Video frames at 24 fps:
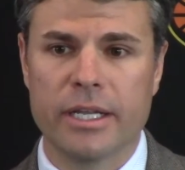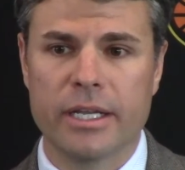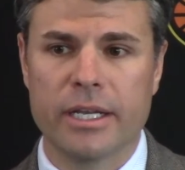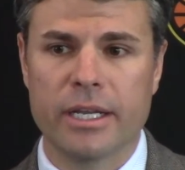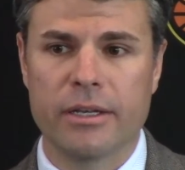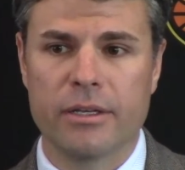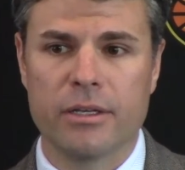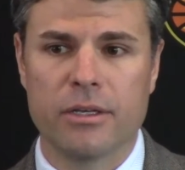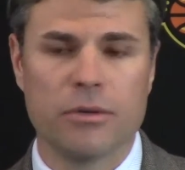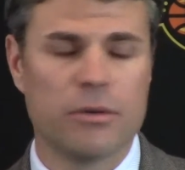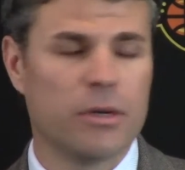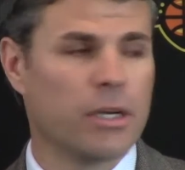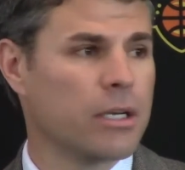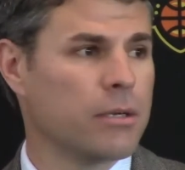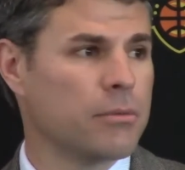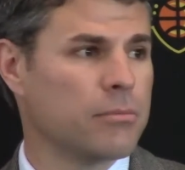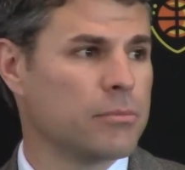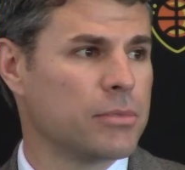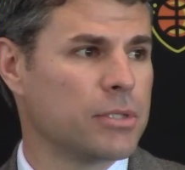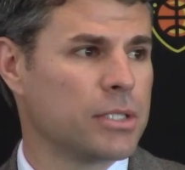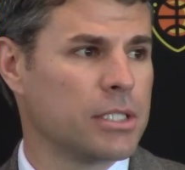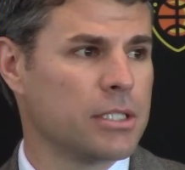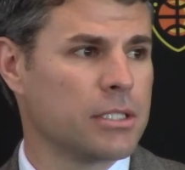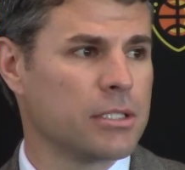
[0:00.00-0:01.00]
And I know
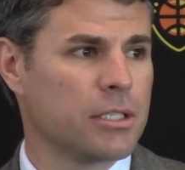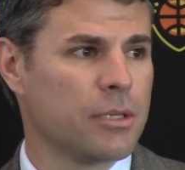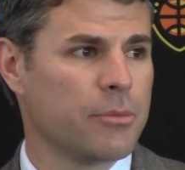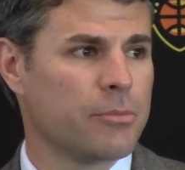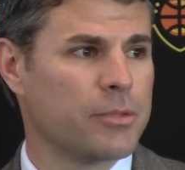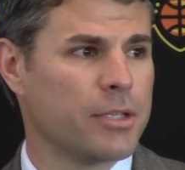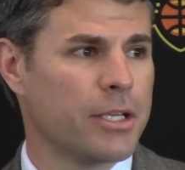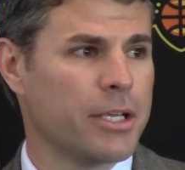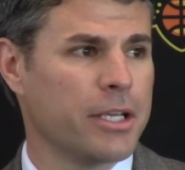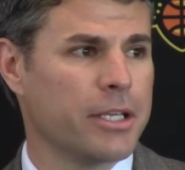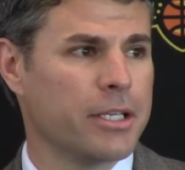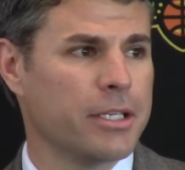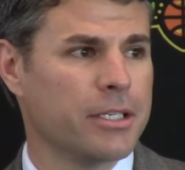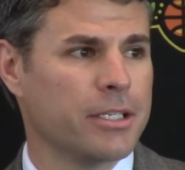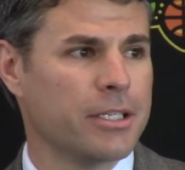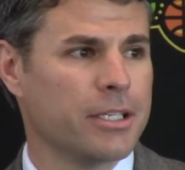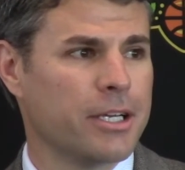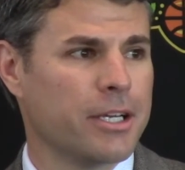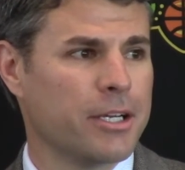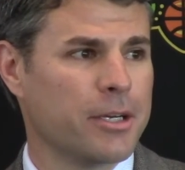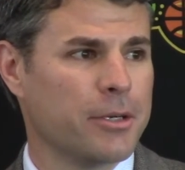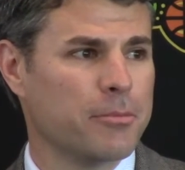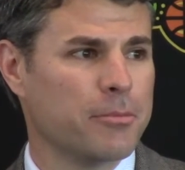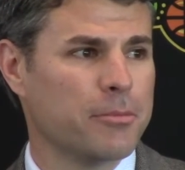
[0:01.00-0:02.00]
she slipped in
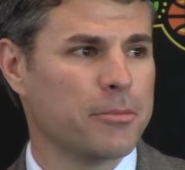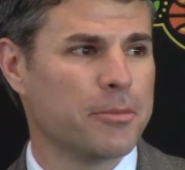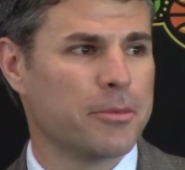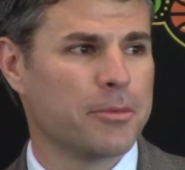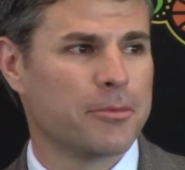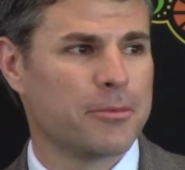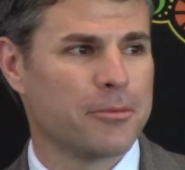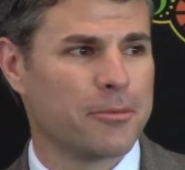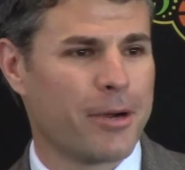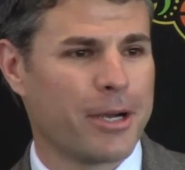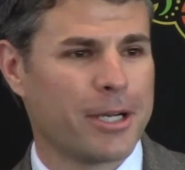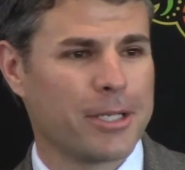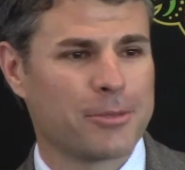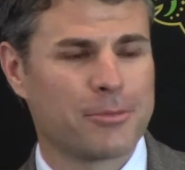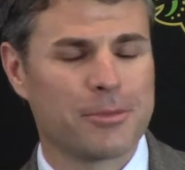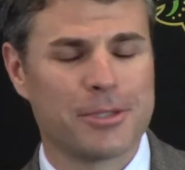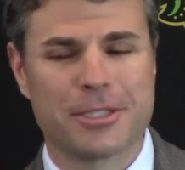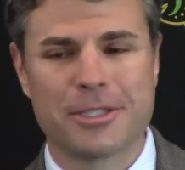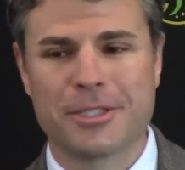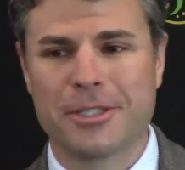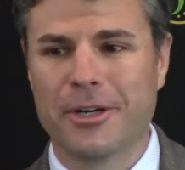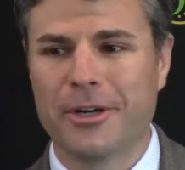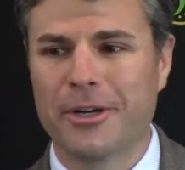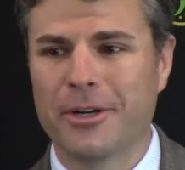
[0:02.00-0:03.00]
right as we
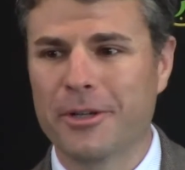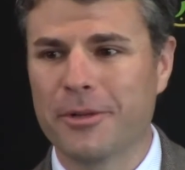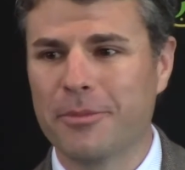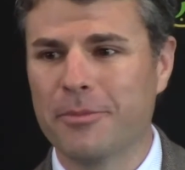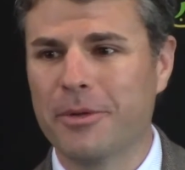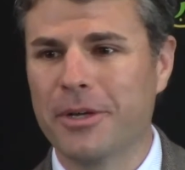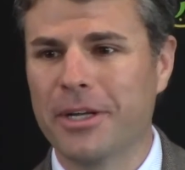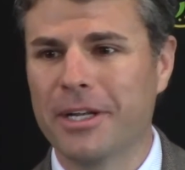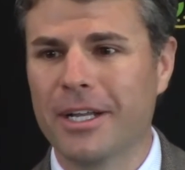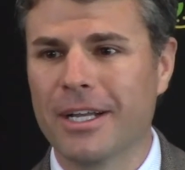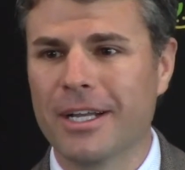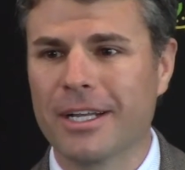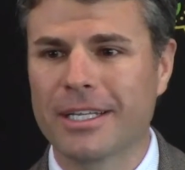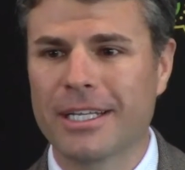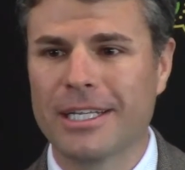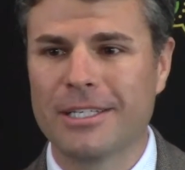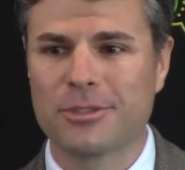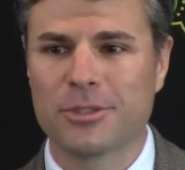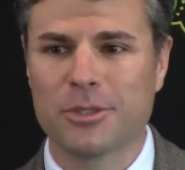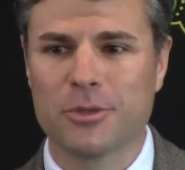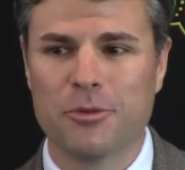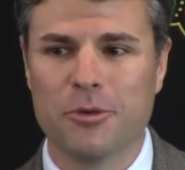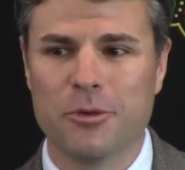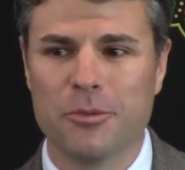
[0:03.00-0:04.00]
started, but
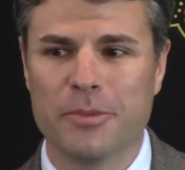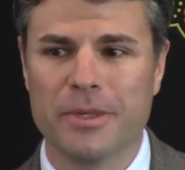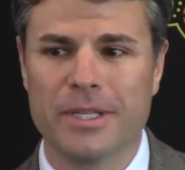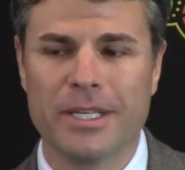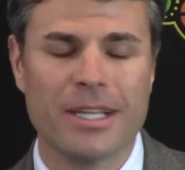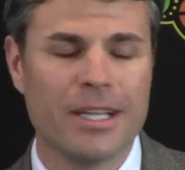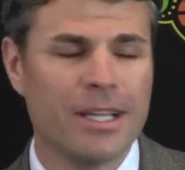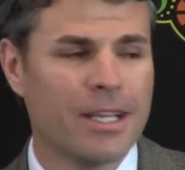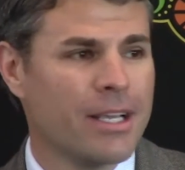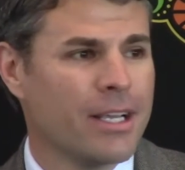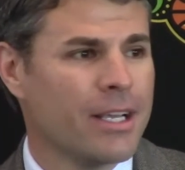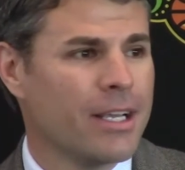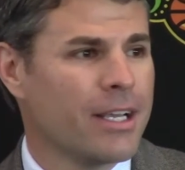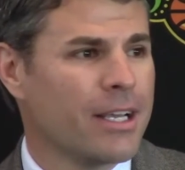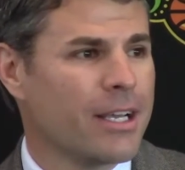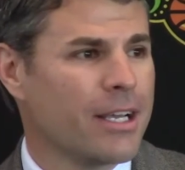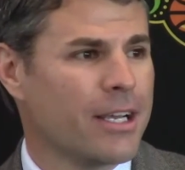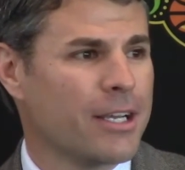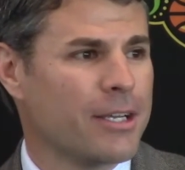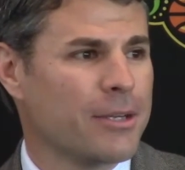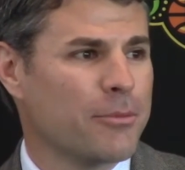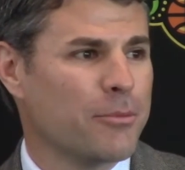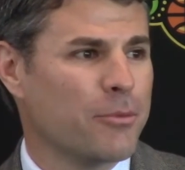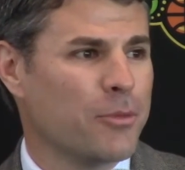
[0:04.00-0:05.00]
Councilwoman
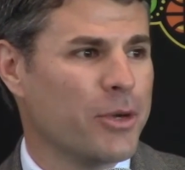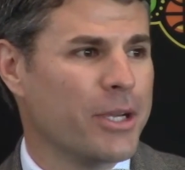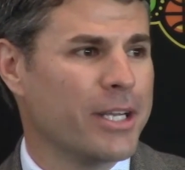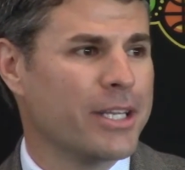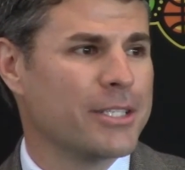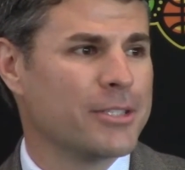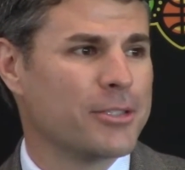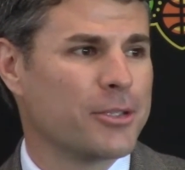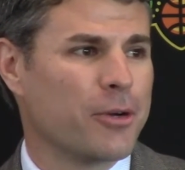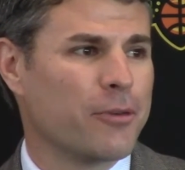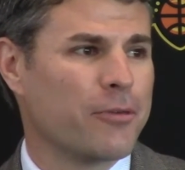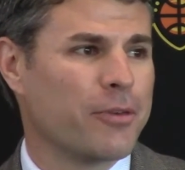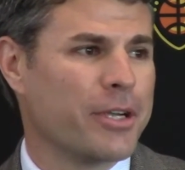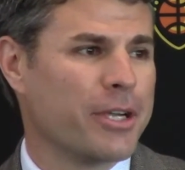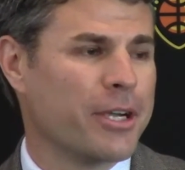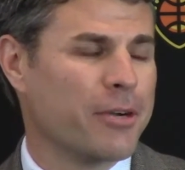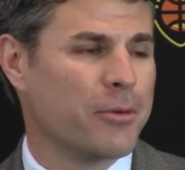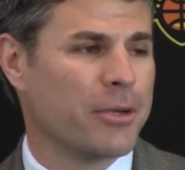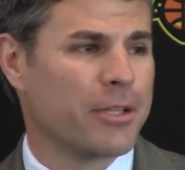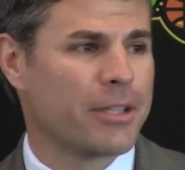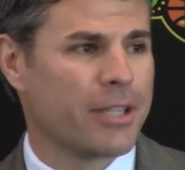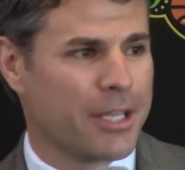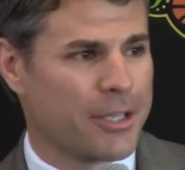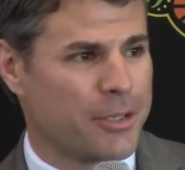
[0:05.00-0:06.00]
Nguyen is over here.
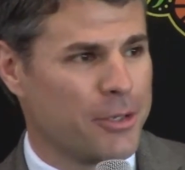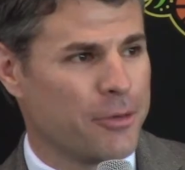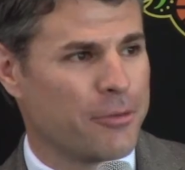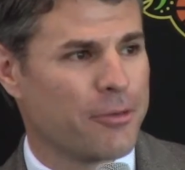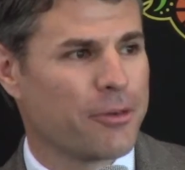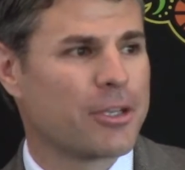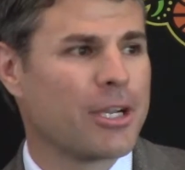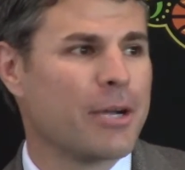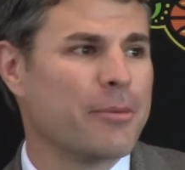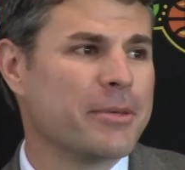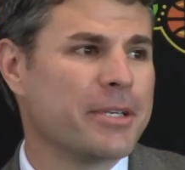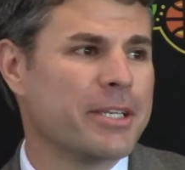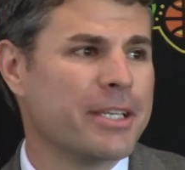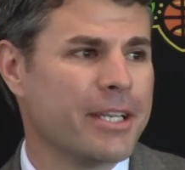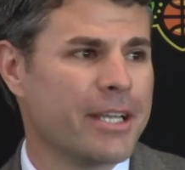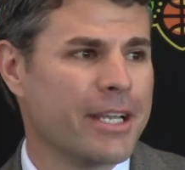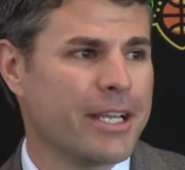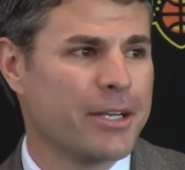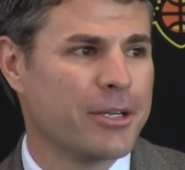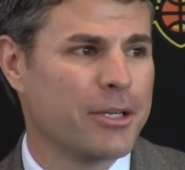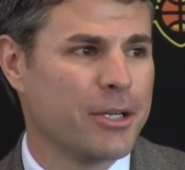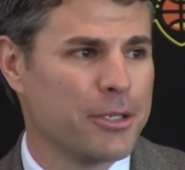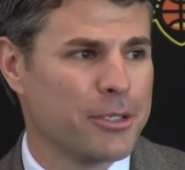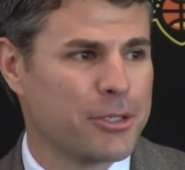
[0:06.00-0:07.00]
We thank you for coming today
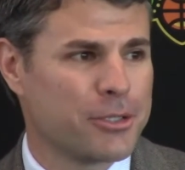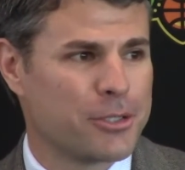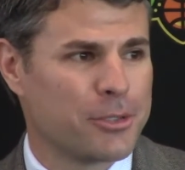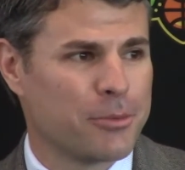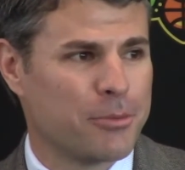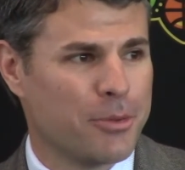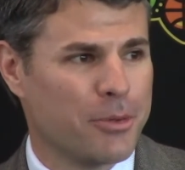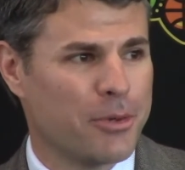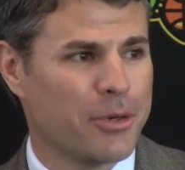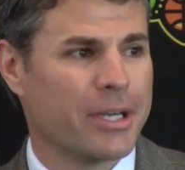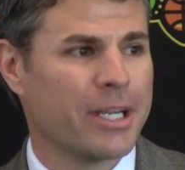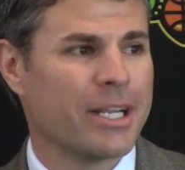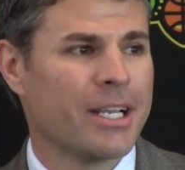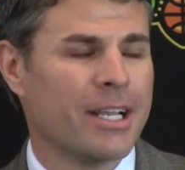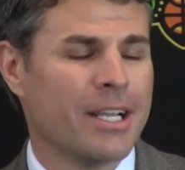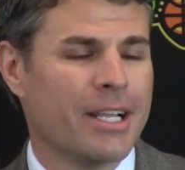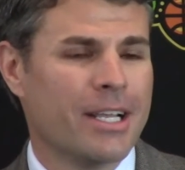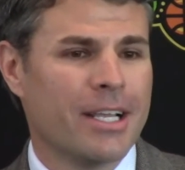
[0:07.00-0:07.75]
and all your support.